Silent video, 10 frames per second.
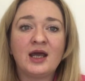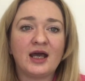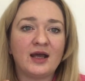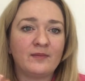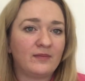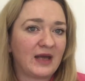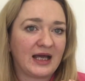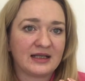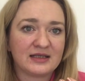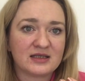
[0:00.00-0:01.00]

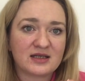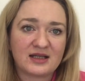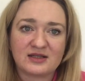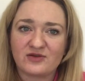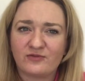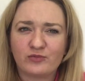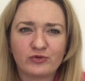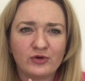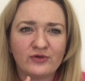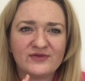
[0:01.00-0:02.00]
and it sort of
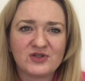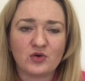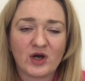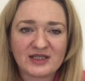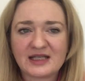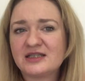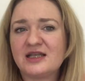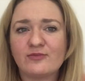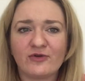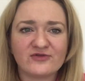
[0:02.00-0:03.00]
proves your
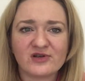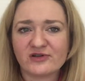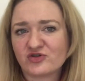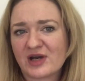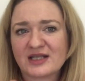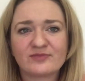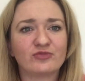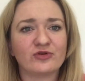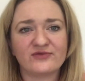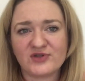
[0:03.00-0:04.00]
identity, proves your address,
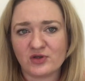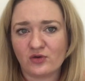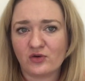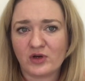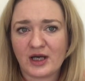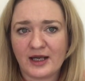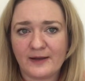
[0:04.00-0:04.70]
proves your